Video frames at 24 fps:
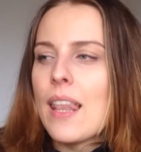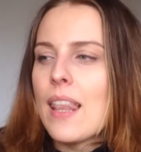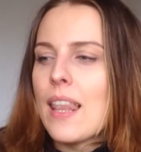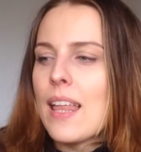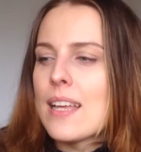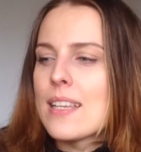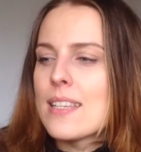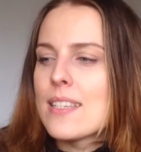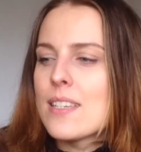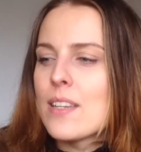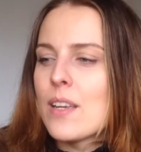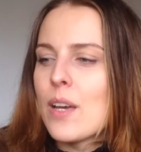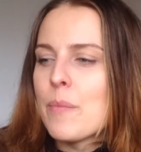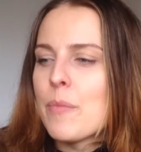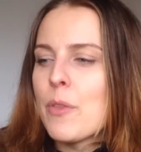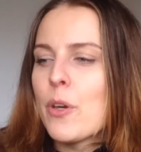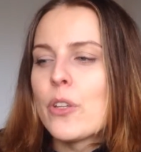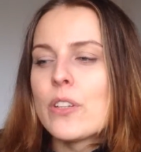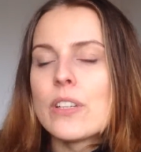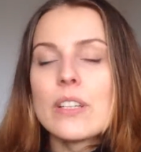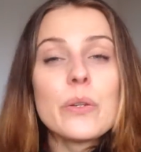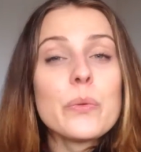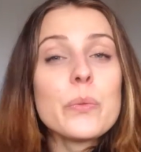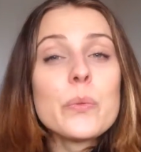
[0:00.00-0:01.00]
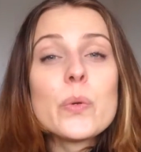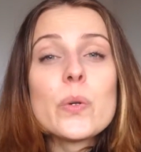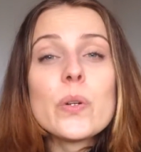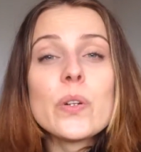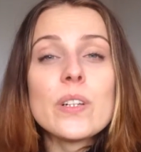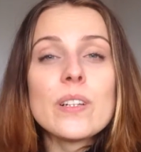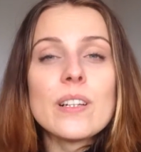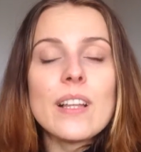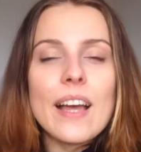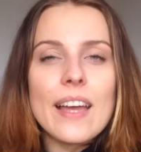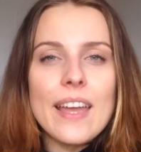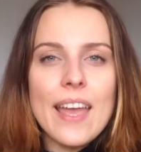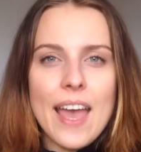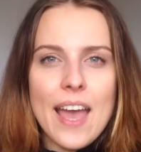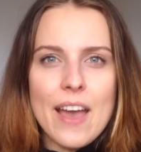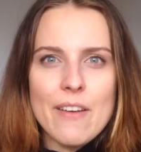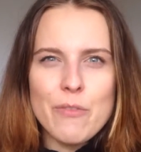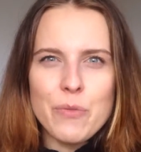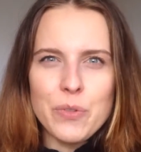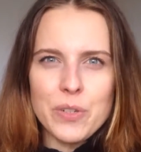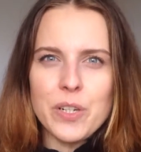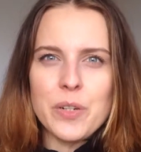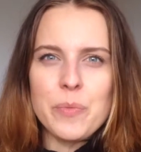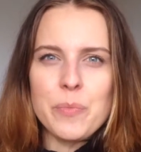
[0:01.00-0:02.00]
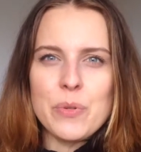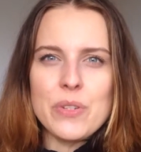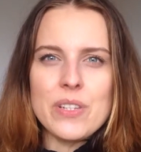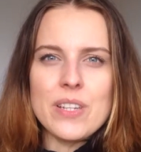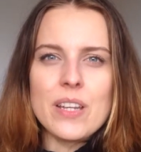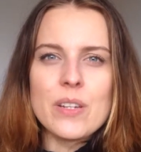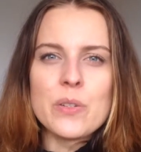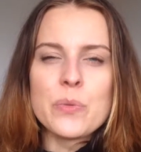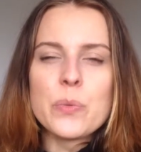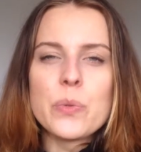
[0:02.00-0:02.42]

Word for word: last time, the only wool I have 100%